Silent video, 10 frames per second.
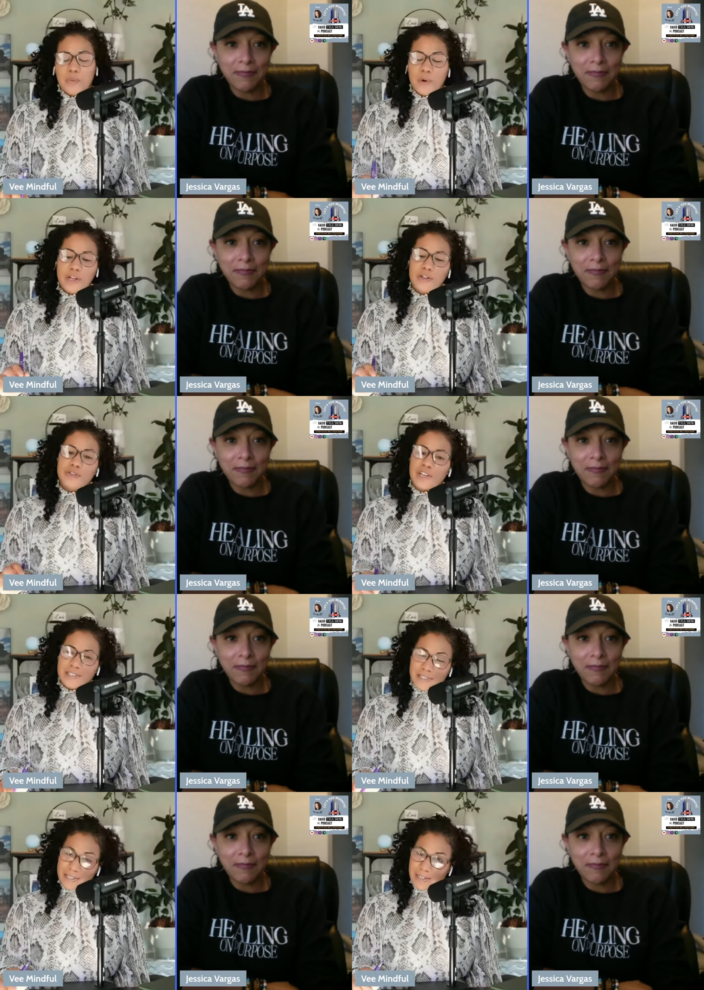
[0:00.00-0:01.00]
Speaker 1: I want
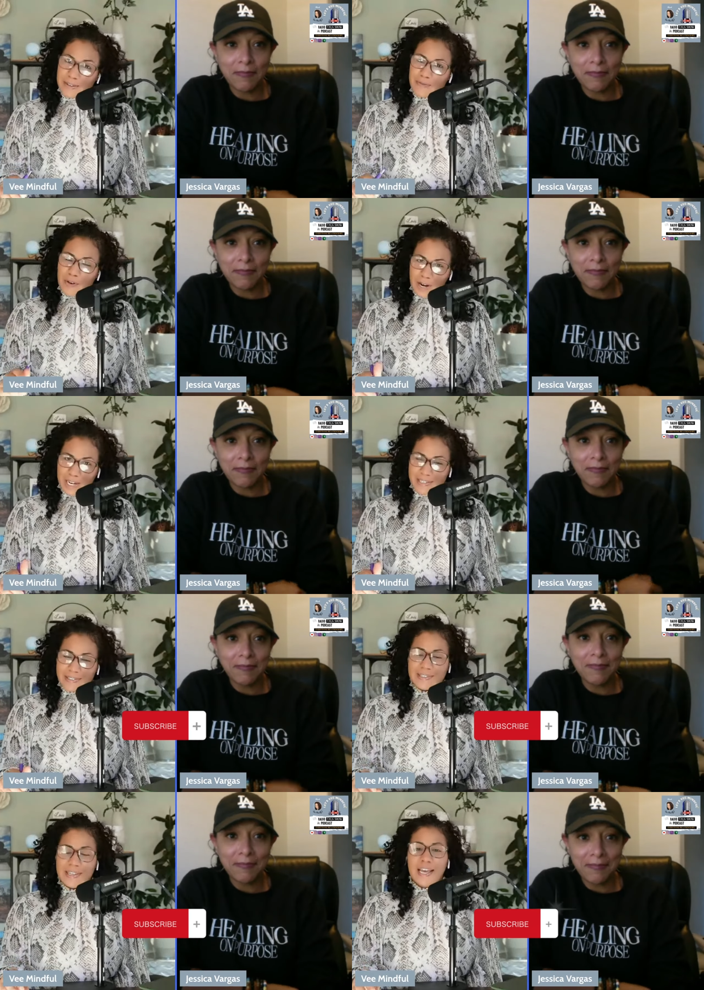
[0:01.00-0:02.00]
Jessica Vargas,
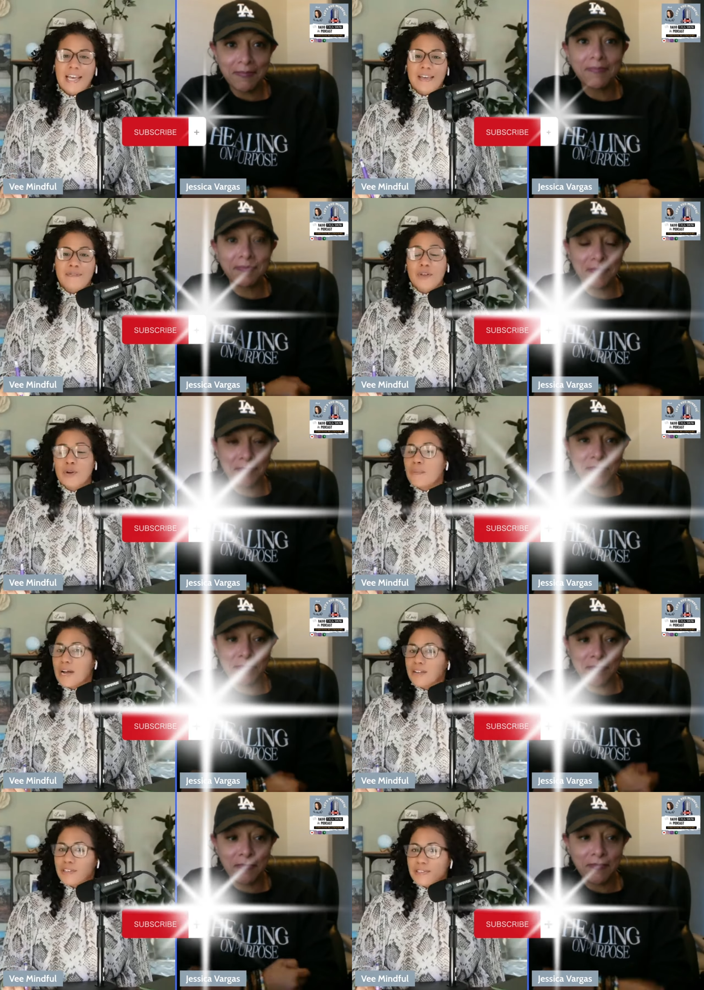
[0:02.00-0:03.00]
if you don't
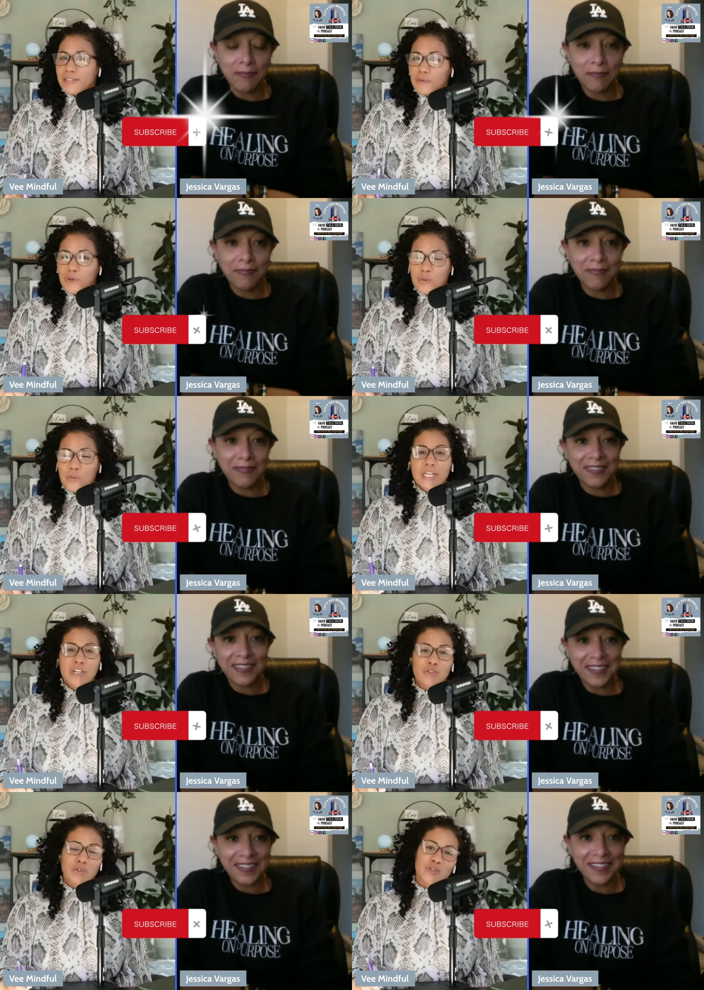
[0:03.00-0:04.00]
mind, Jessica, if you would
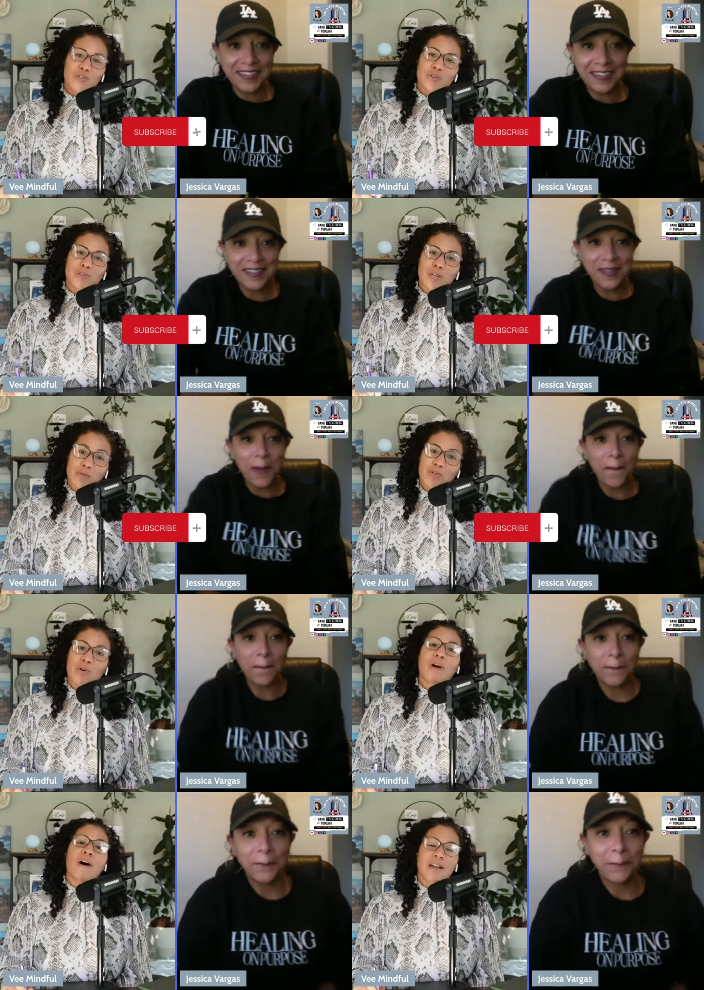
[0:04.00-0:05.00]
introduce yourself to
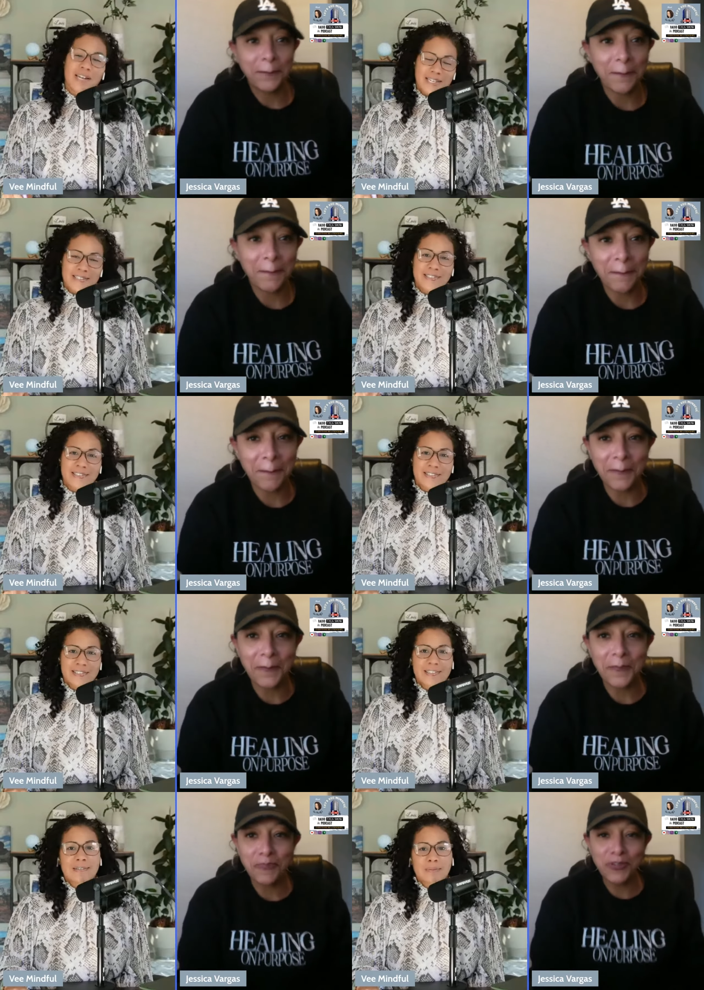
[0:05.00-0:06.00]
our audience.
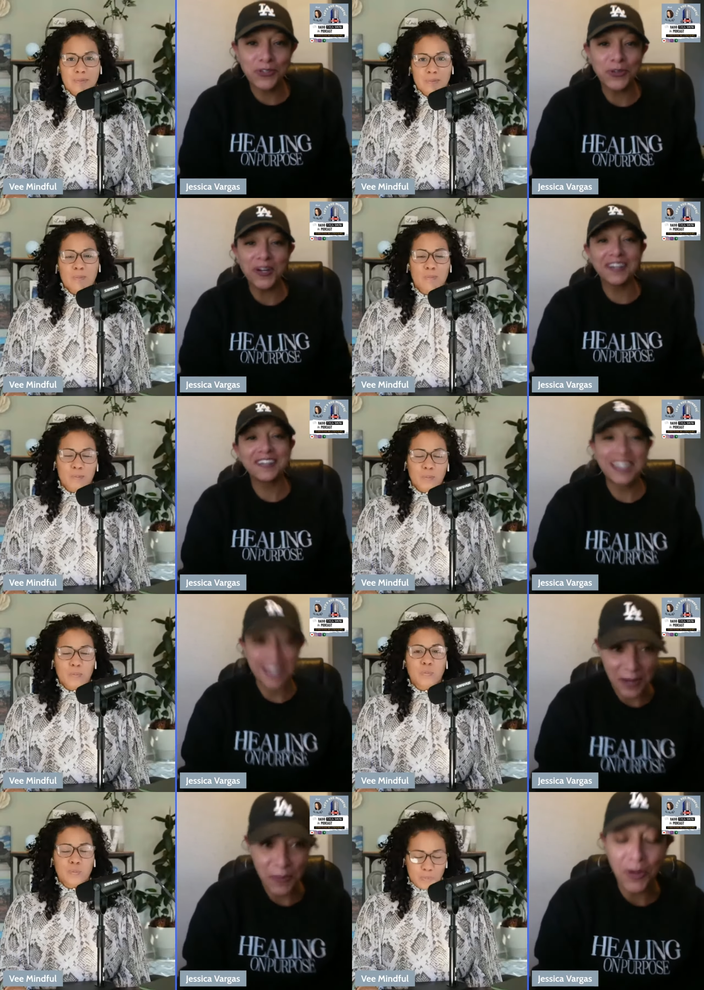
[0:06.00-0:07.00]
Speaker 2: Sure. Um,
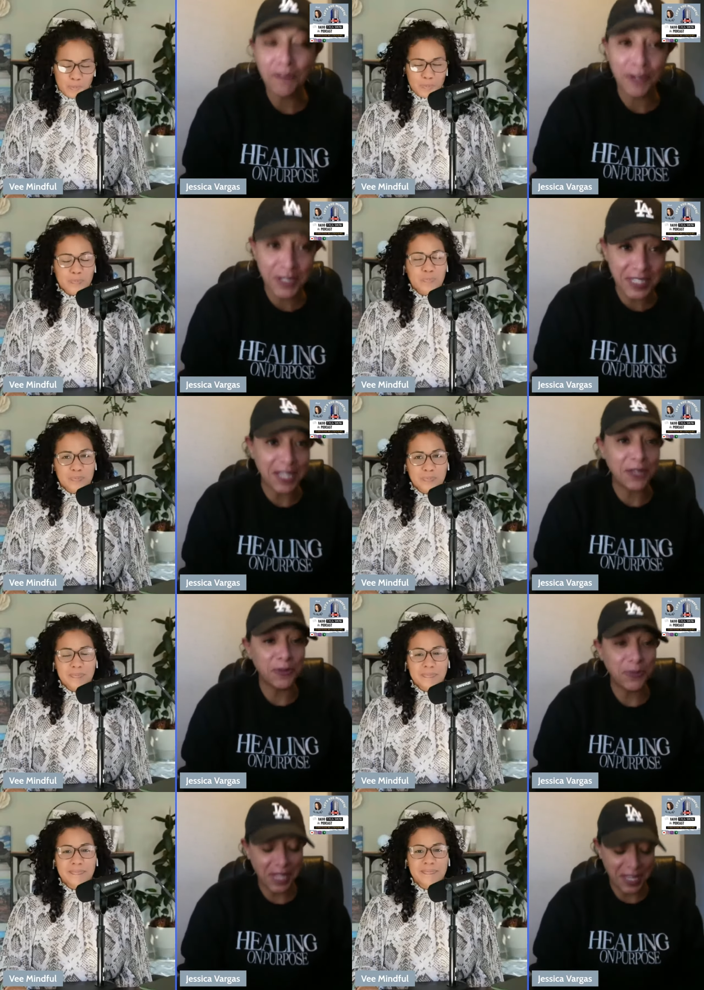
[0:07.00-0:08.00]
well, first, thank you.
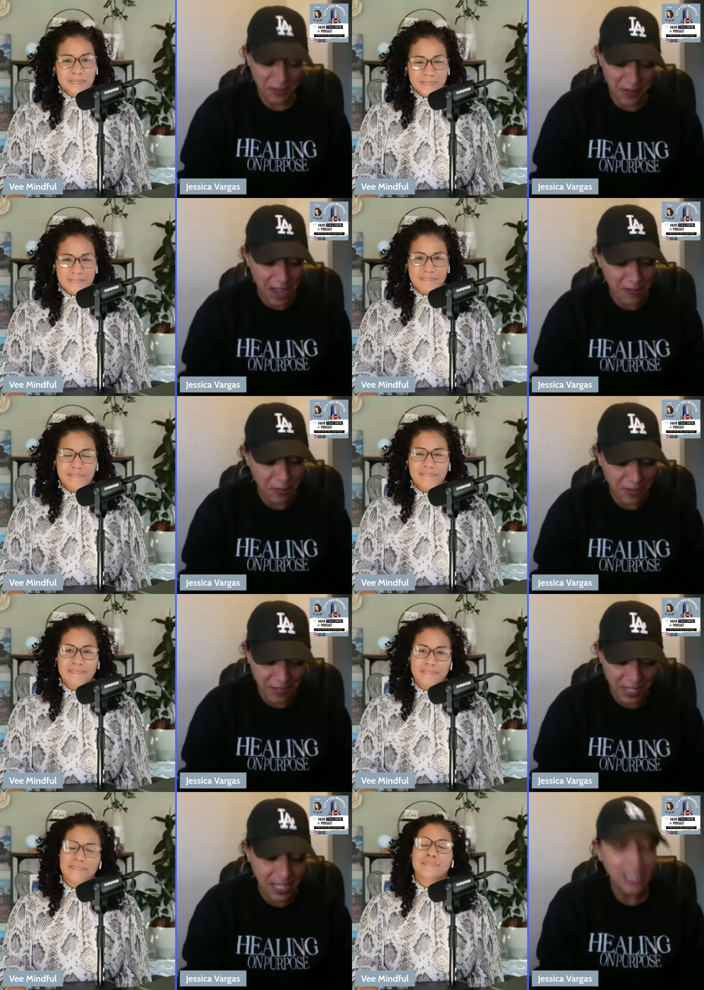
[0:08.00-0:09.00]
Thank you for having me,
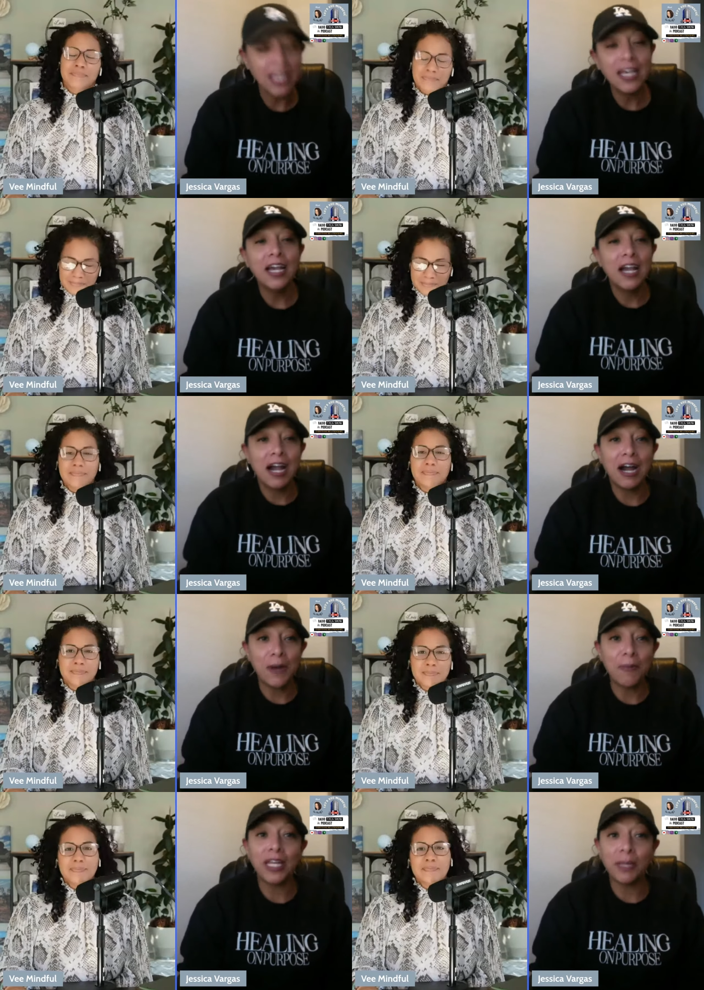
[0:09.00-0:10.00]
Vee. Um, my
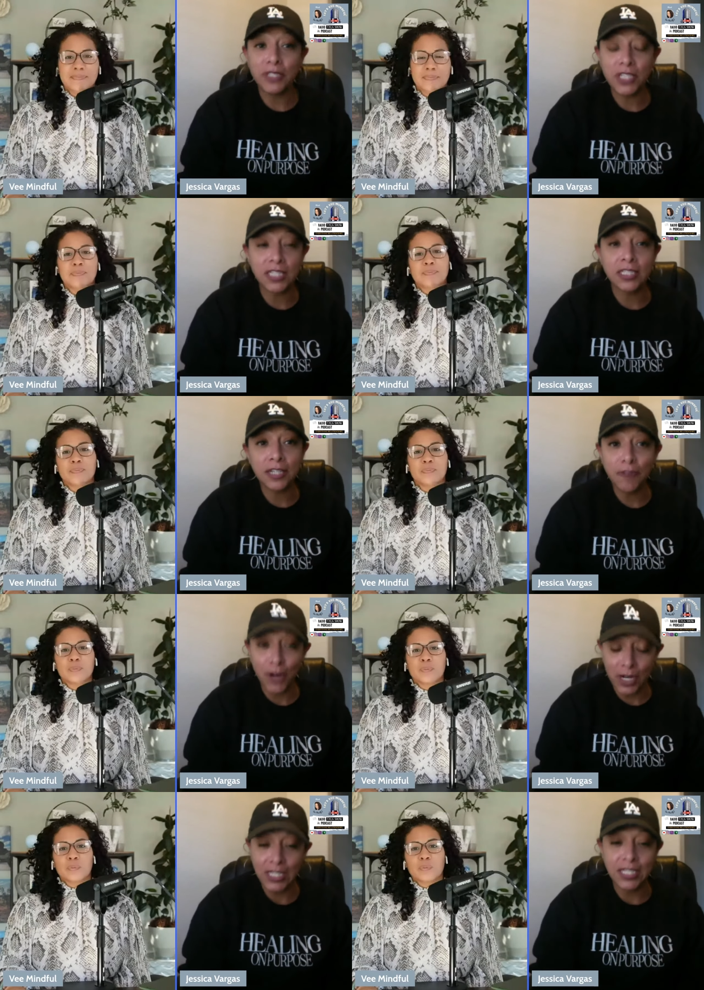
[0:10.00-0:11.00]
name is Jessica
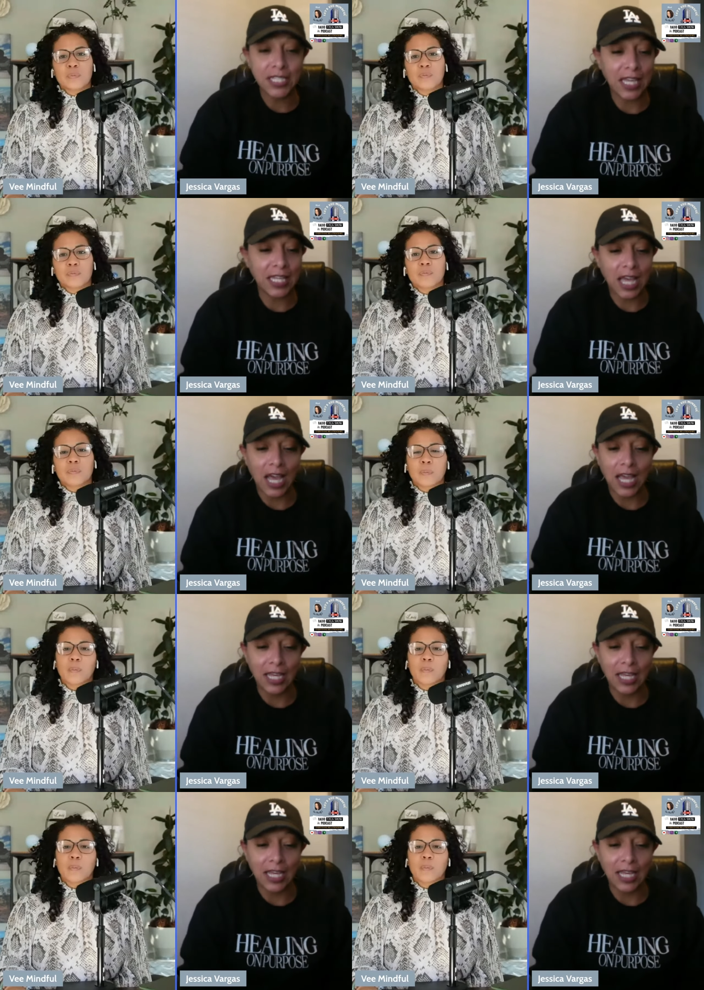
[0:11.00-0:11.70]
Vargas, and I